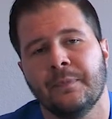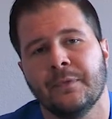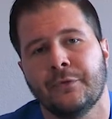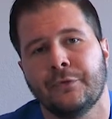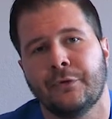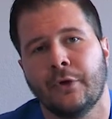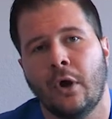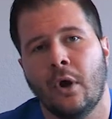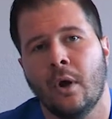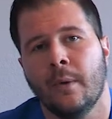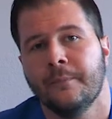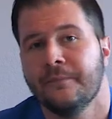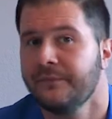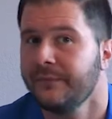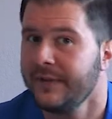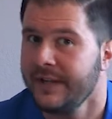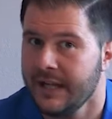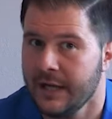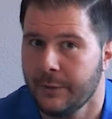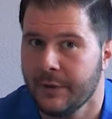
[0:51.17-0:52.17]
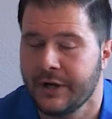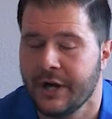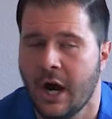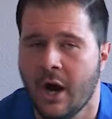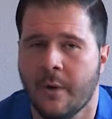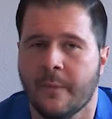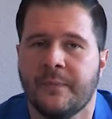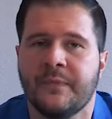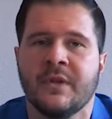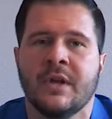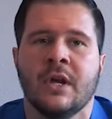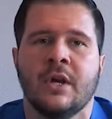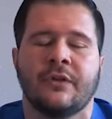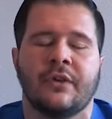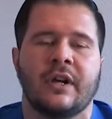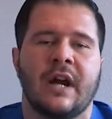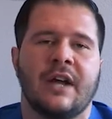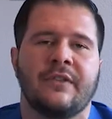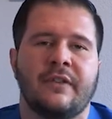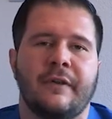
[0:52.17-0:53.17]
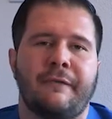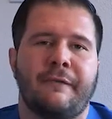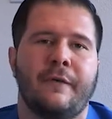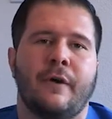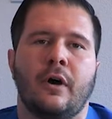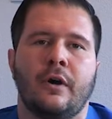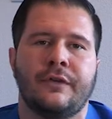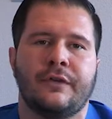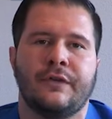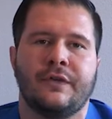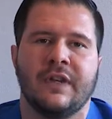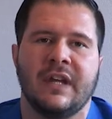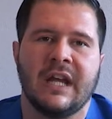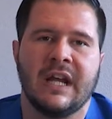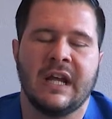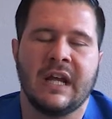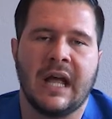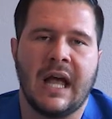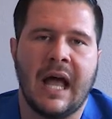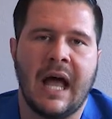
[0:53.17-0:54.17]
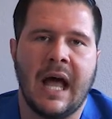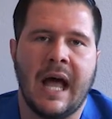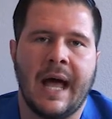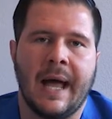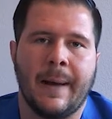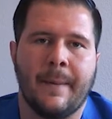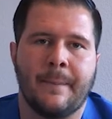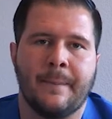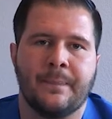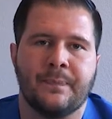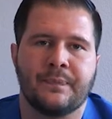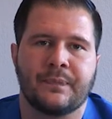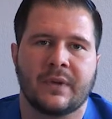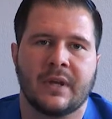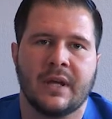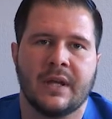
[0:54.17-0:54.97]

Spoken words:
So here we go. So guys, the first thing on